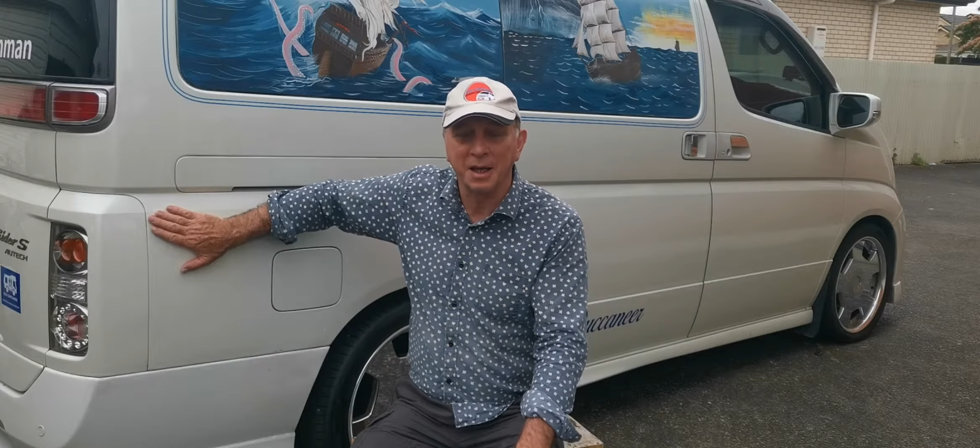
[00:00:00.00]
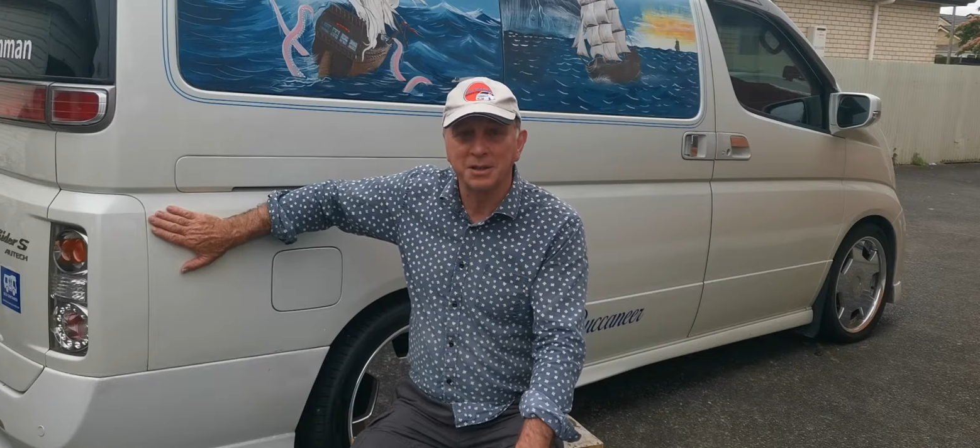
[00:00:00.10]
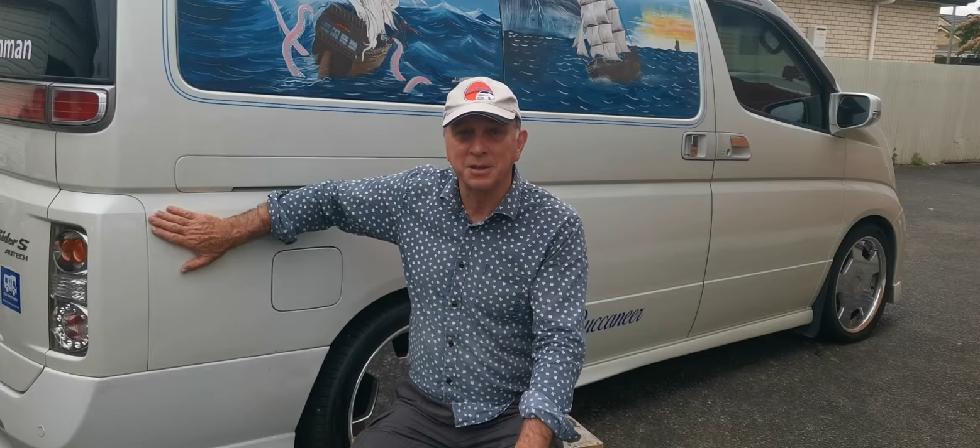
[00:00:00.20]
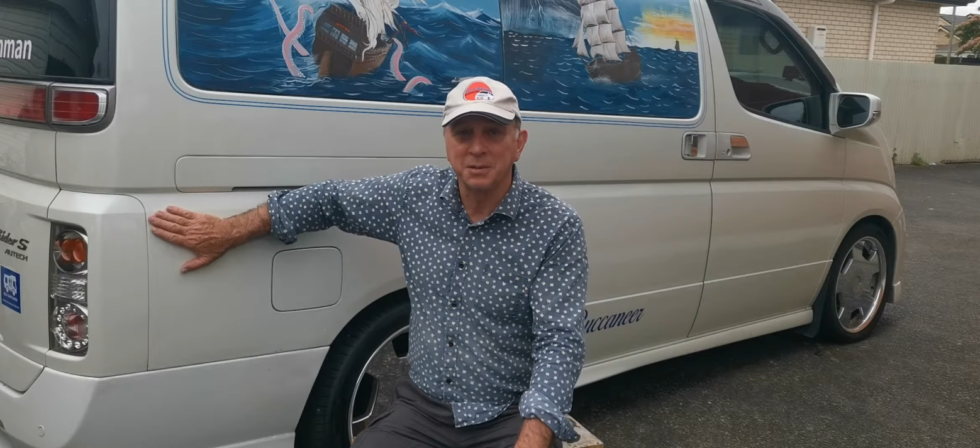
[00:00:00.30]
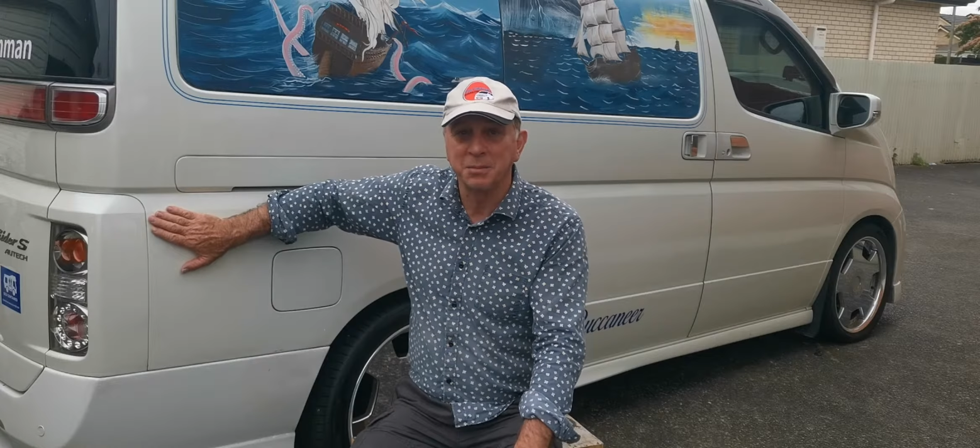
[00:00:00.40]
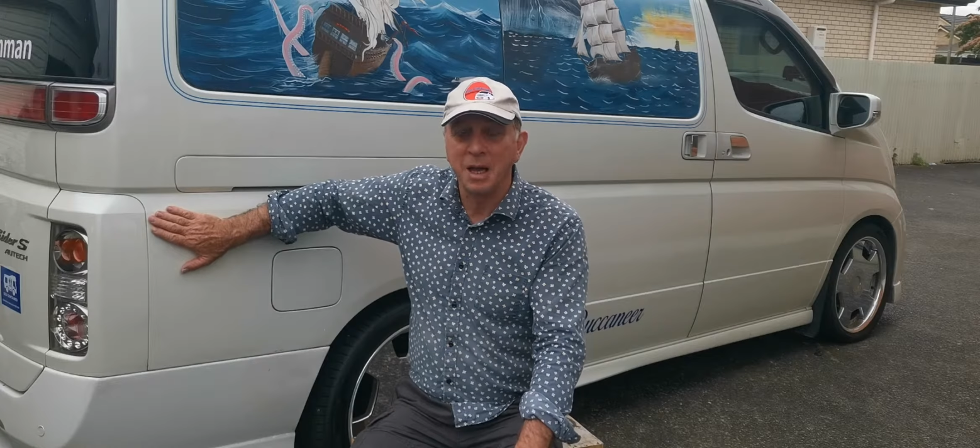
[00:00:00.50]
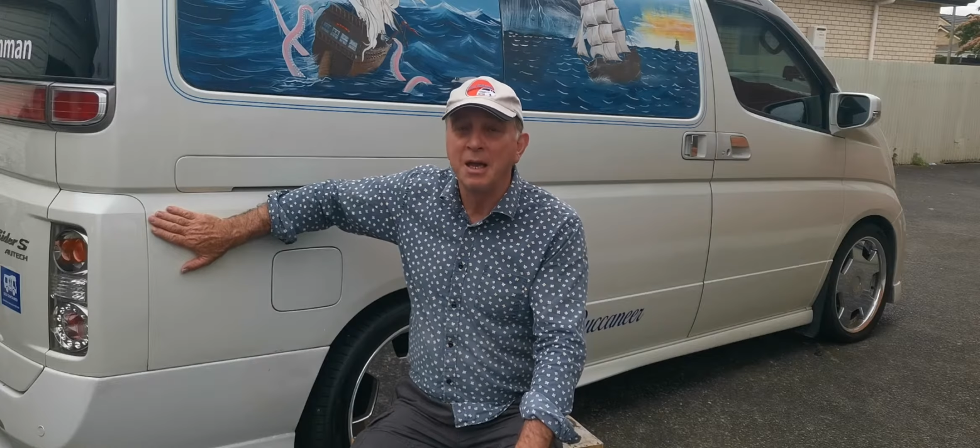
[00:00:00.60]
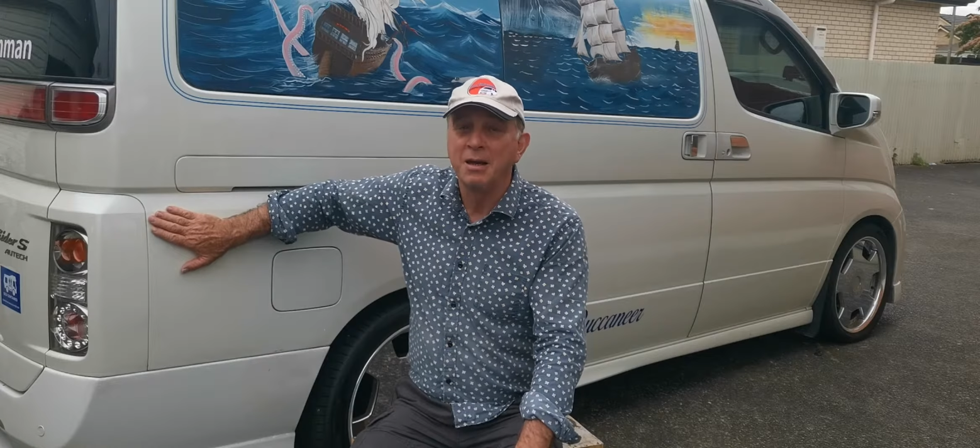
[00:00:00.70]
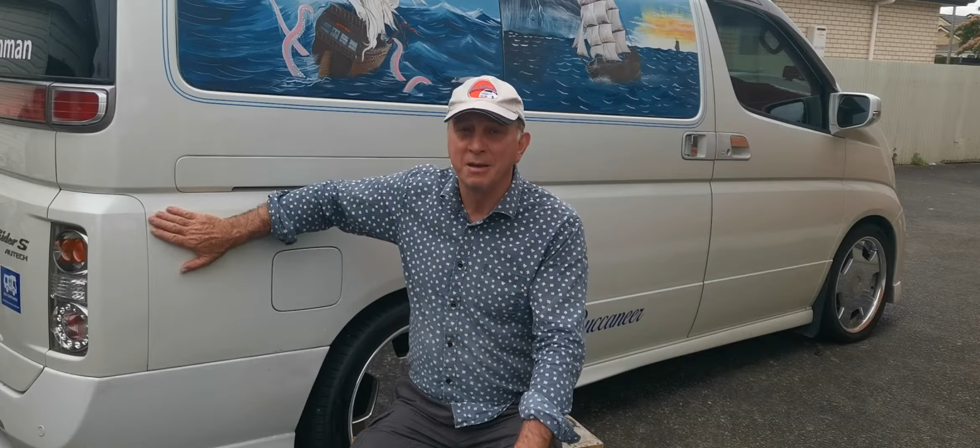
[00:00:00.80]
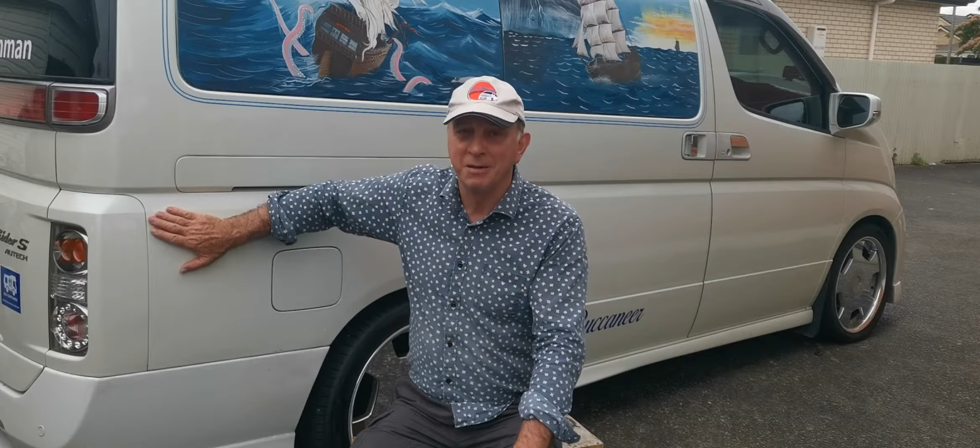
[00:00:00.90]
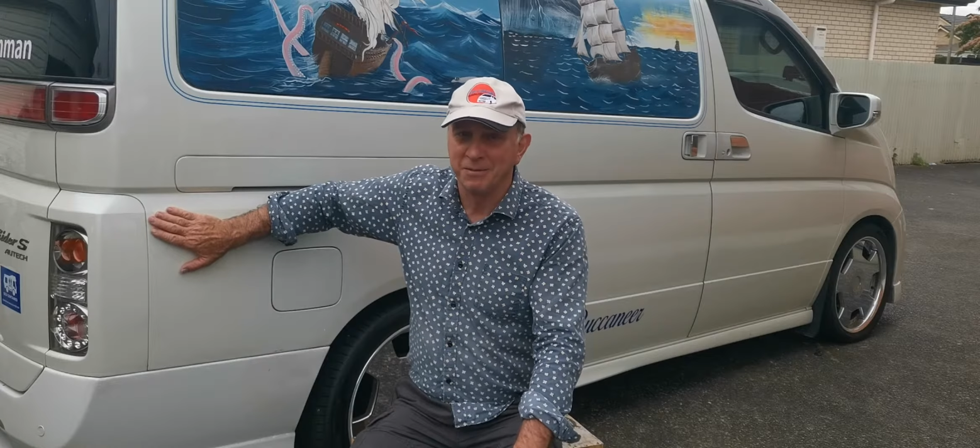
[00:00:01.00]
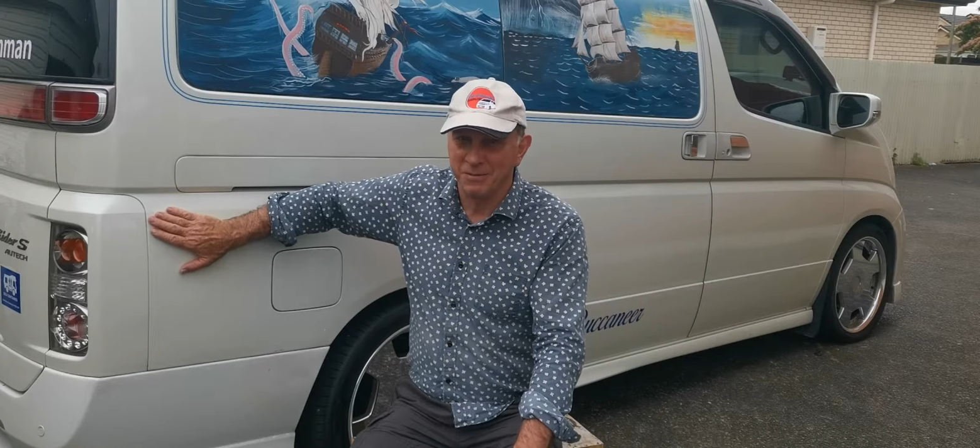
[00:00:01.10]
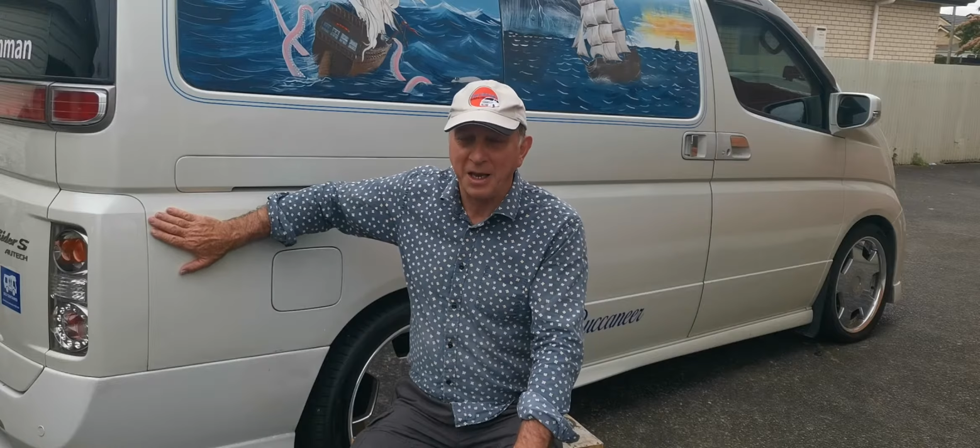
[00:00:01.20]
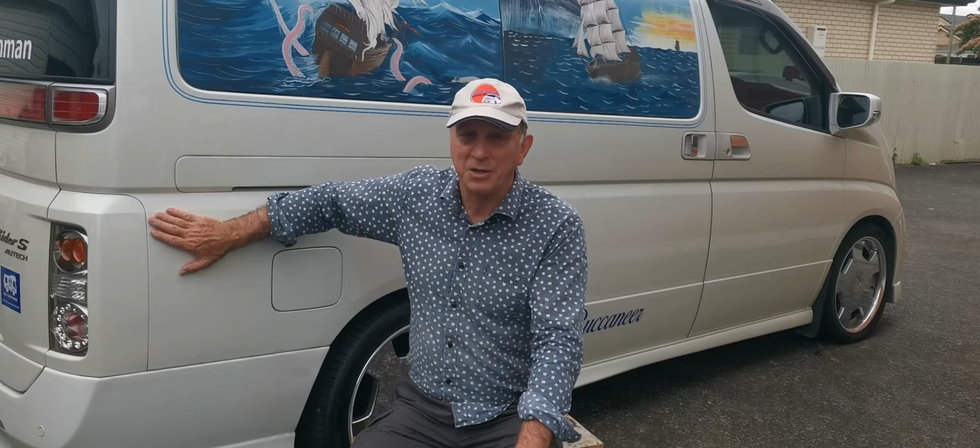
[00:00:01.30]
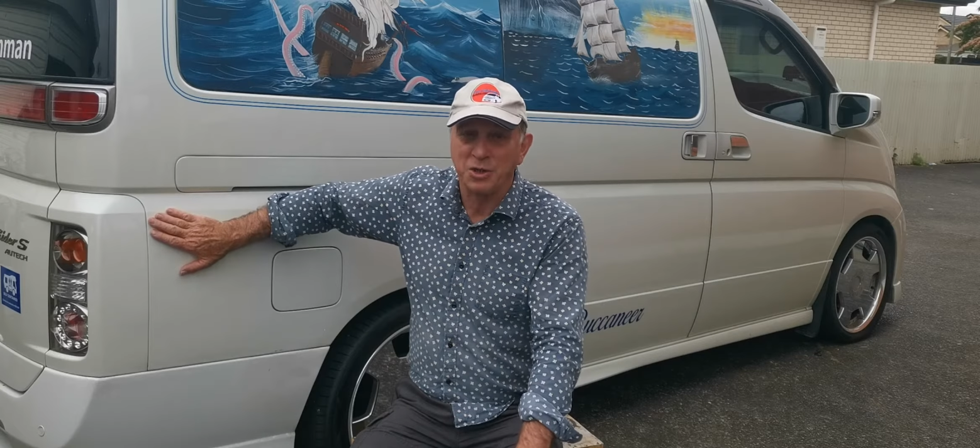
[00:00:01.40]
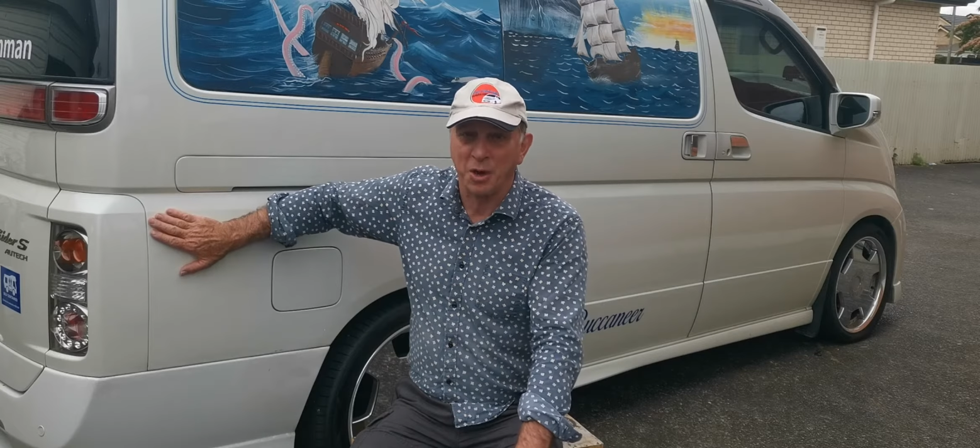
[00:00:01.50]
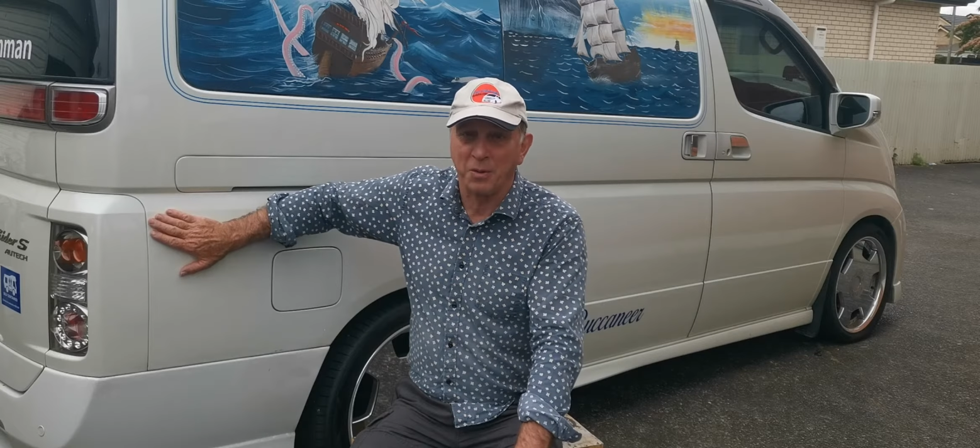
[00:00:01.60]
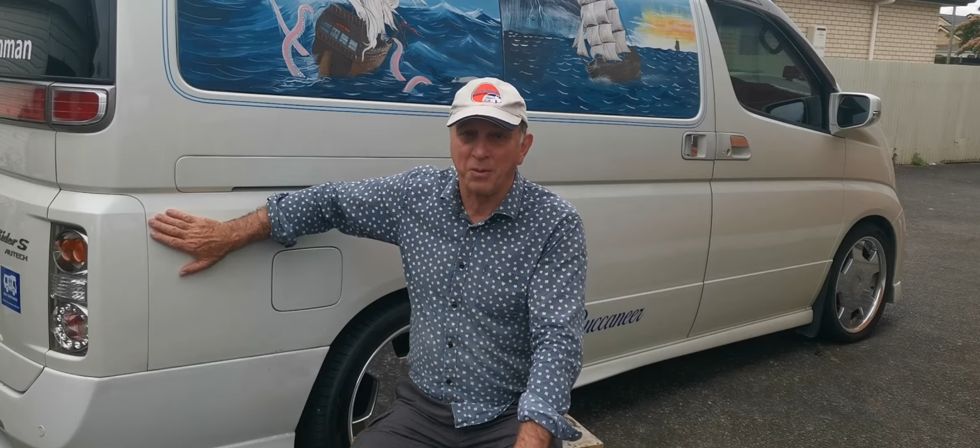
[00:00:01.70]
custom van show.